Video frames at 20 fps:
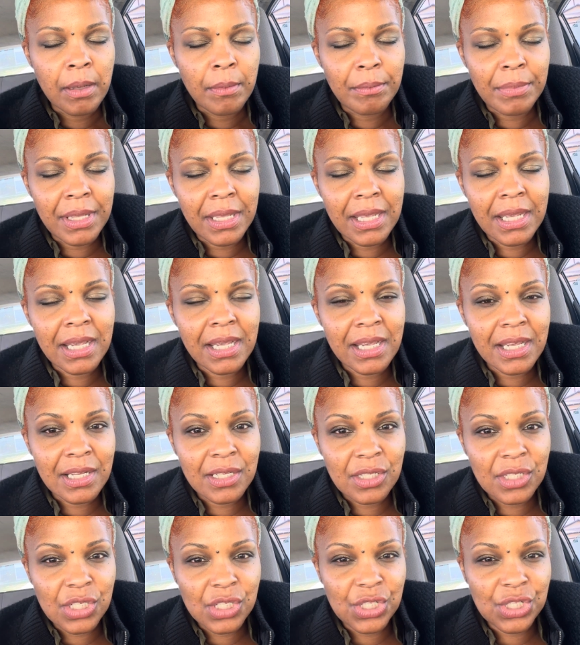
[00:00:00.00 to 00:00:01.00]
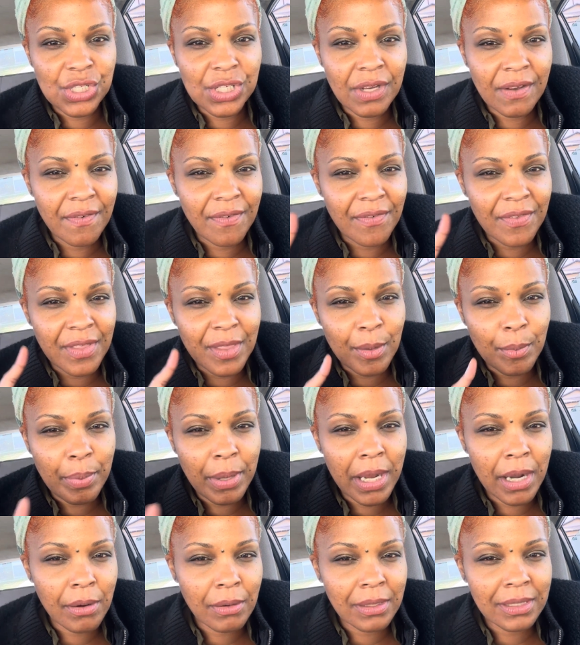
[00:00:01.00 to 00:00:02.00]
begin to shift the
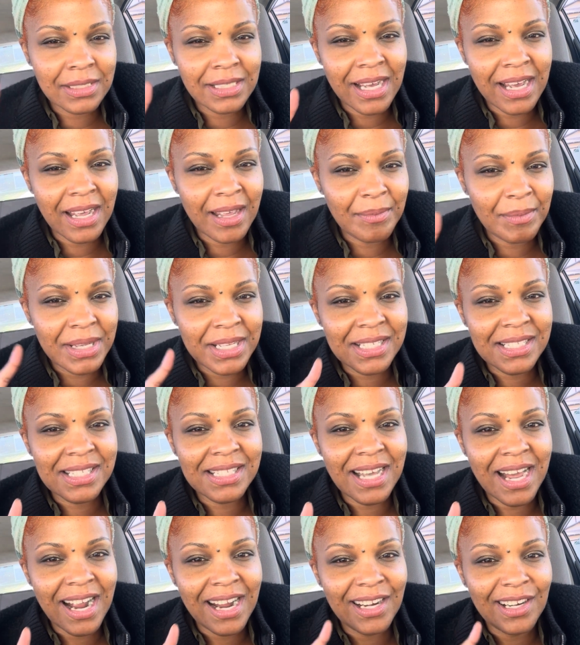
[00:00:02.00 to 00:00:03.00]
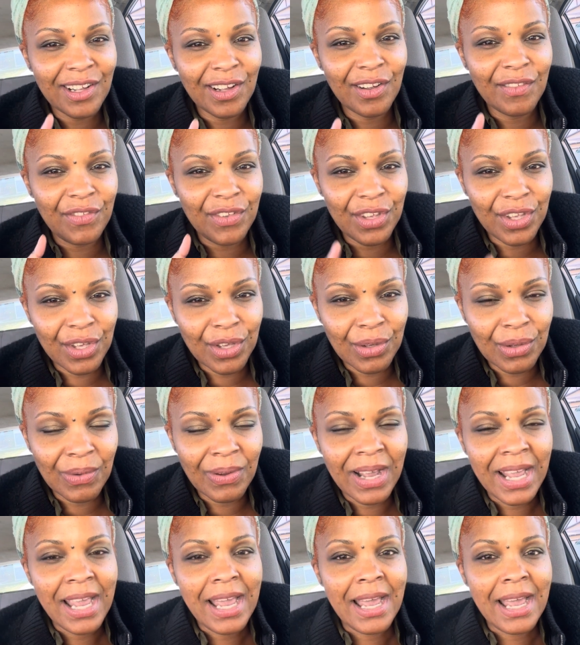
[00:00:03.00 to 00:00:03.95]
paradigm inside of you